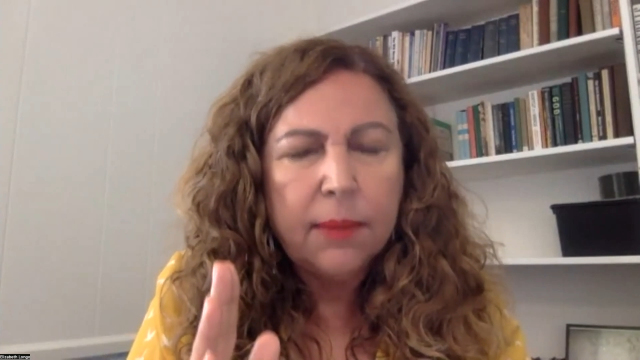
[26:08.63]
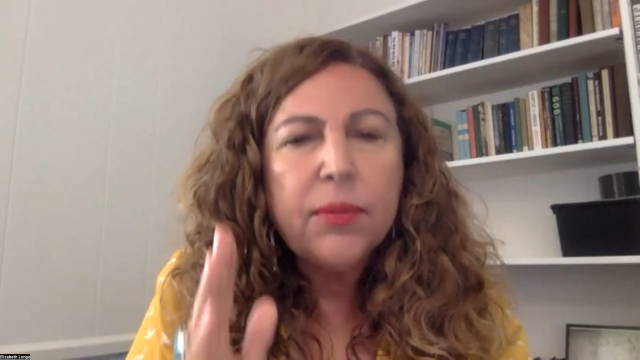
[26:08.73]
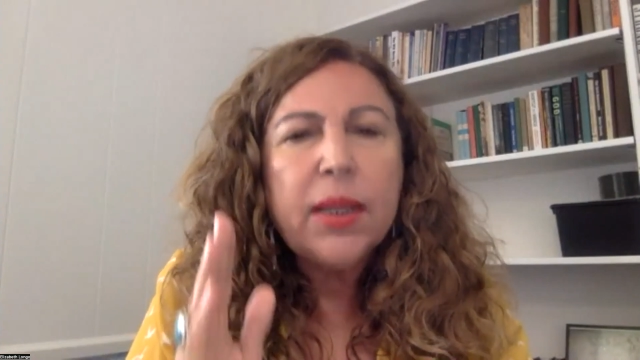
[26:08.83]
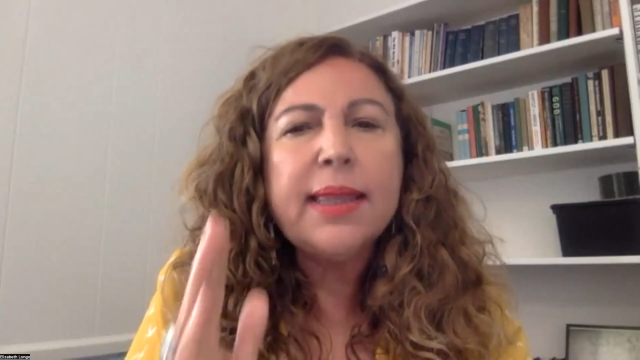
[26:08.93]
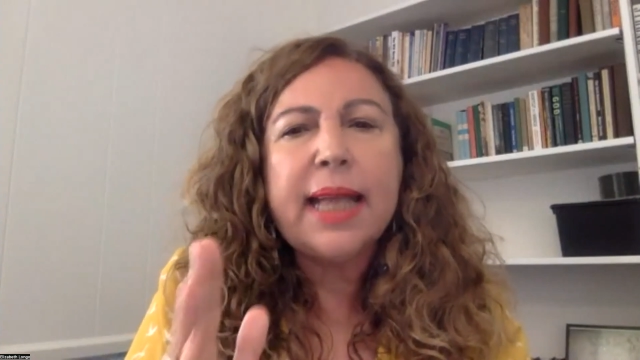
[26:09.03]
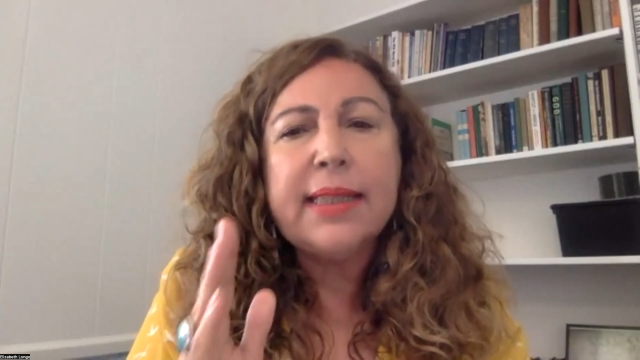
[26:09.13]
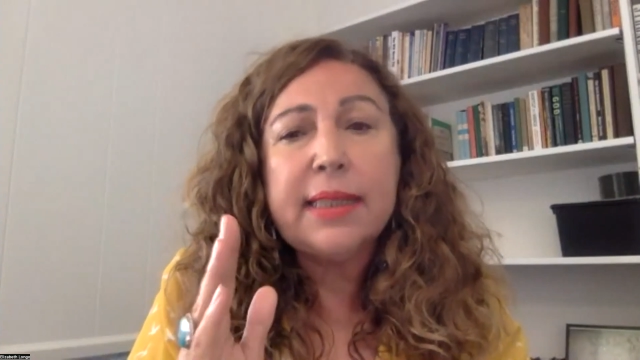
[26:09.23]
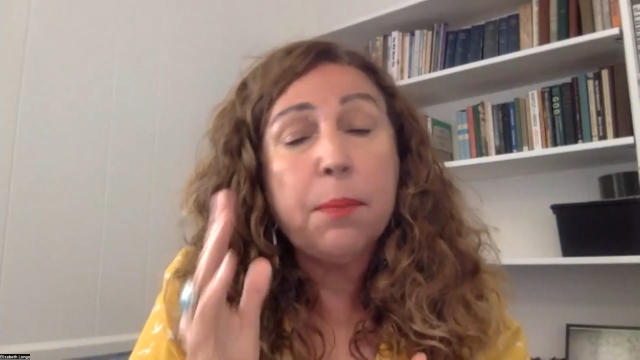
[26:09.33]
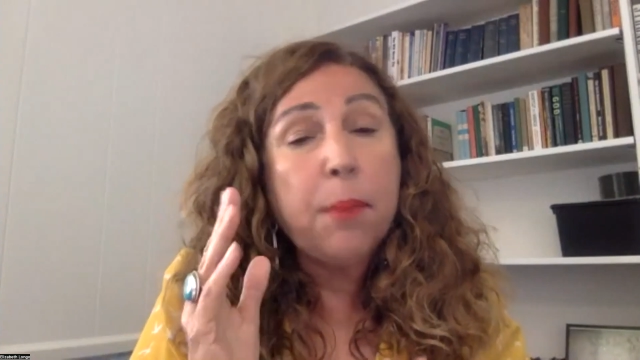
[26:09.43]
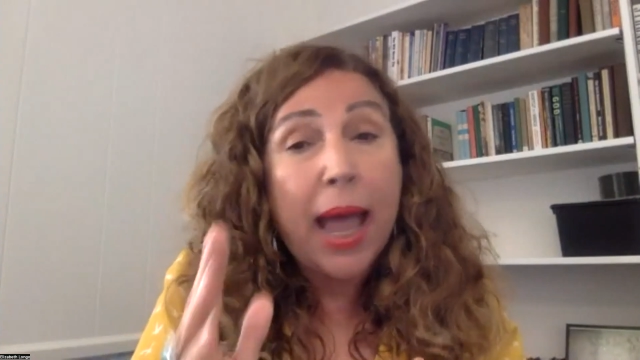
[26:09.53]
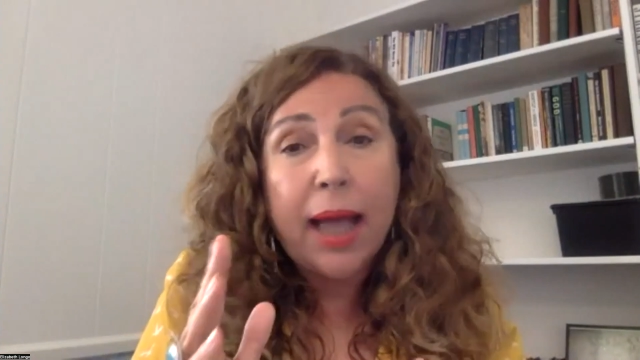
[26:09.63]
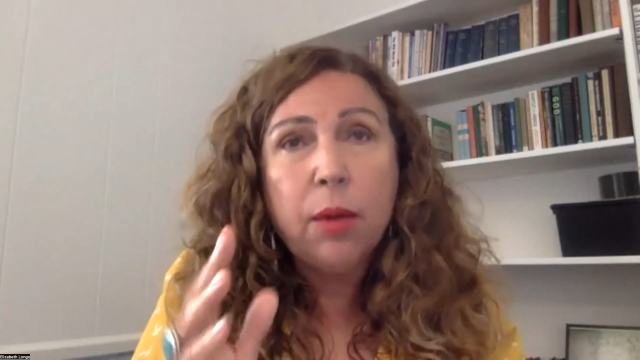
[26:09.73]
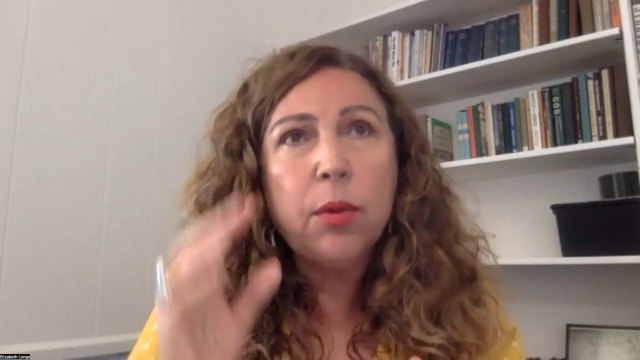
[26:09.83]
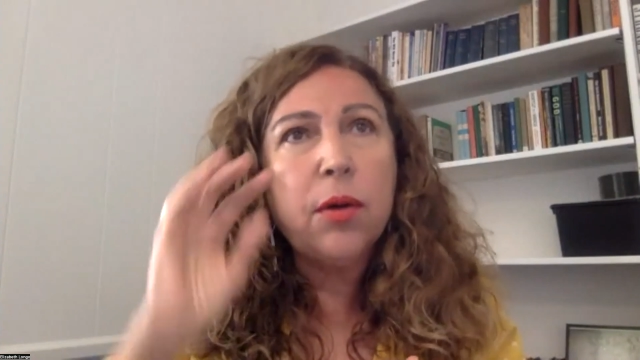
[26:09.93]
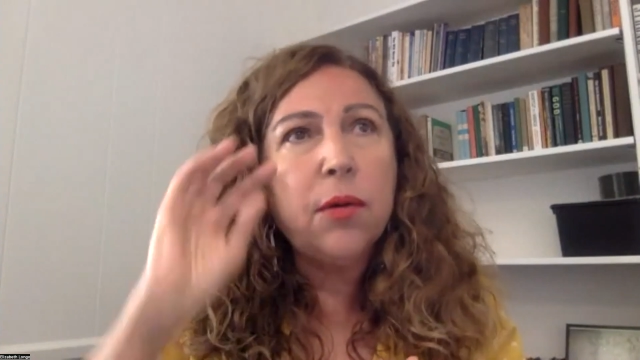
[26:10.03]
And that's the
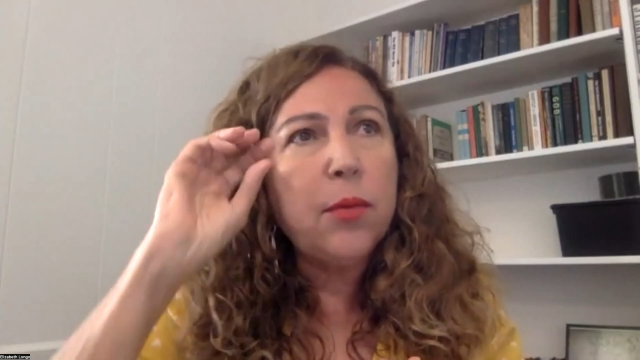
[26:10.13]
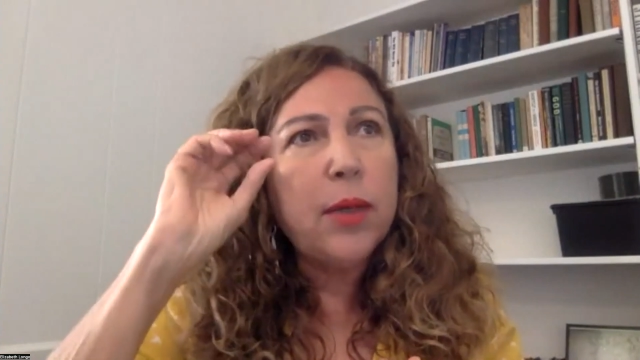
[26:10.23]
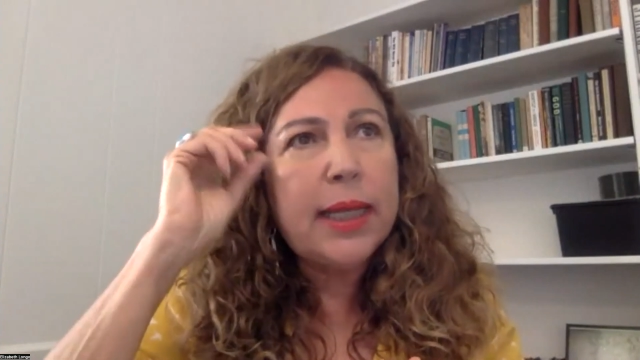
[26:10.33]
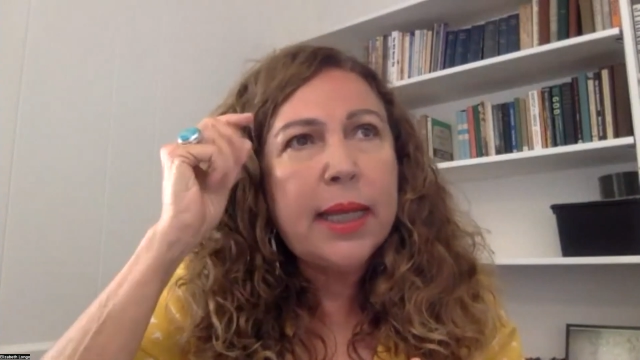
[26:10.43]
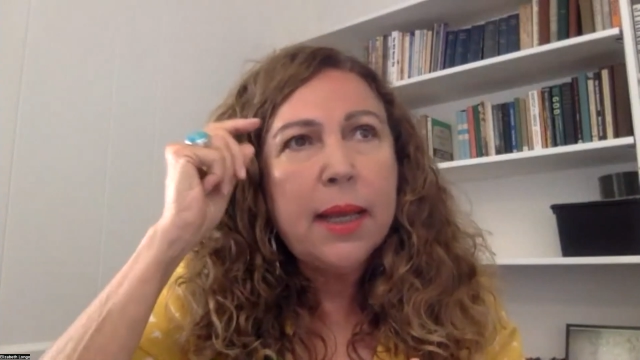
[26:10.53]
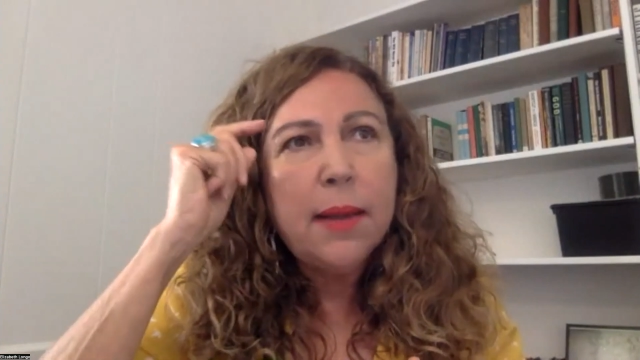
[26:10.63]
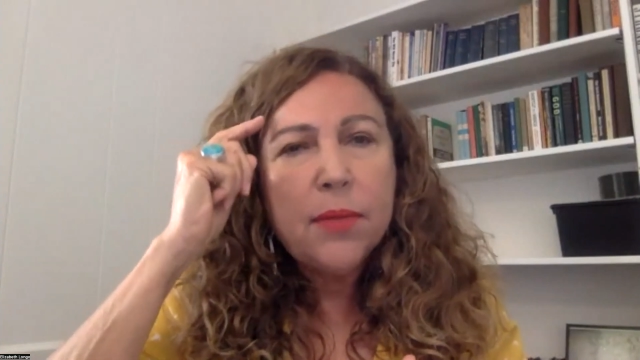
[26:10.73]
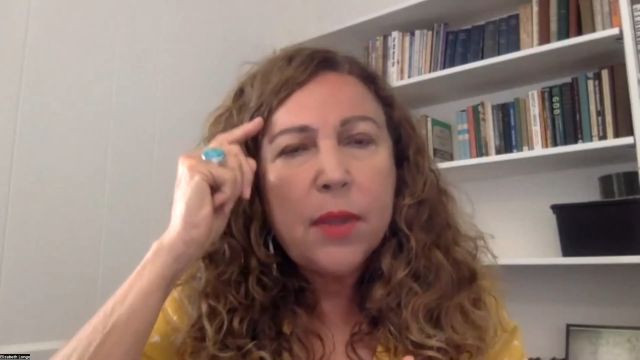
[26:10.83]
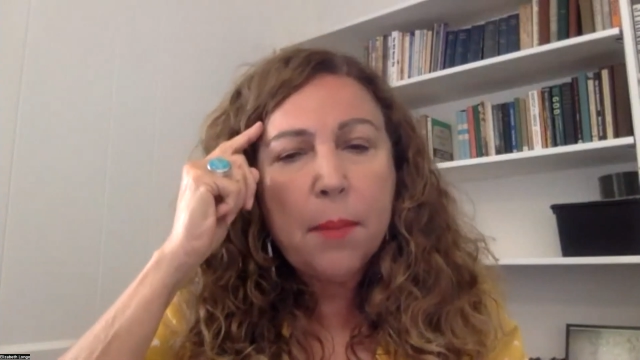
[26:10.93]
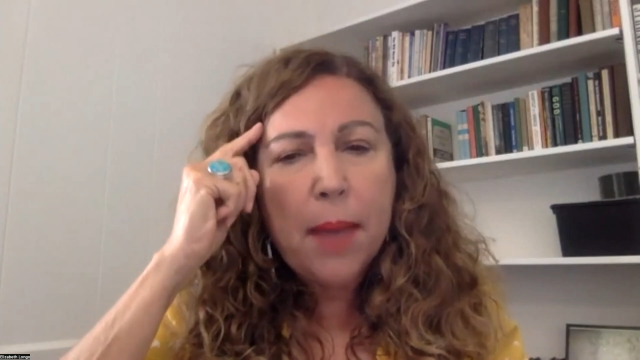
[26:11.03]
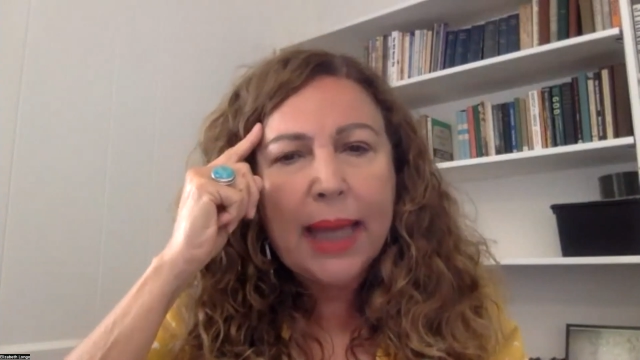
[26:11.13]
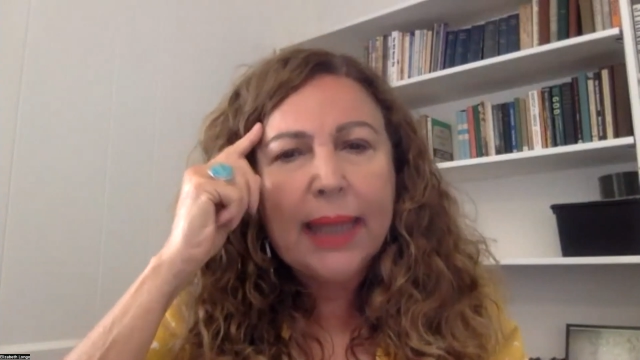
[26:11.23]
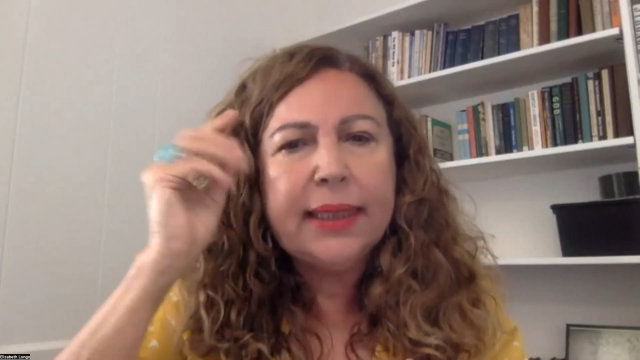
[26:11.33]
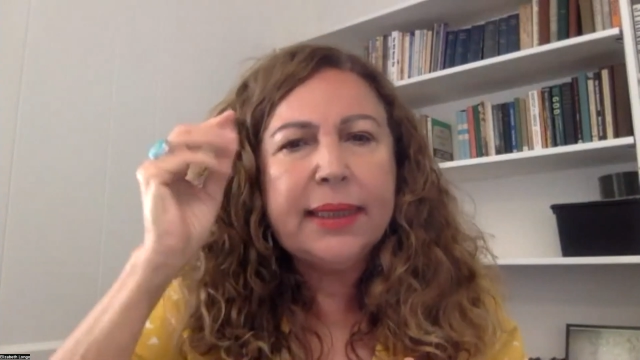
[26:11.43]
power of really the mind,